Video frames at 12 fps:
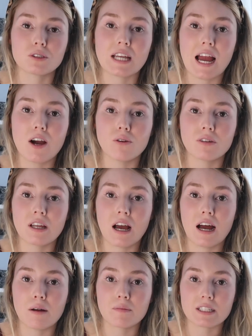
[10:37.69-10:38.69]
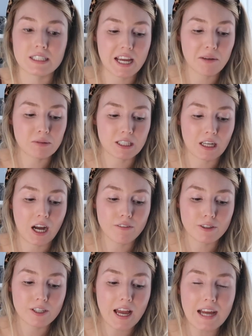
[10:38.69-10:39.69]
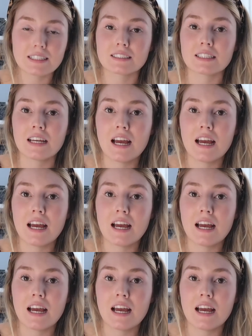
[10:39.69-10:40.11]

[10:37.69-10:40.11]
down the tape to cover that.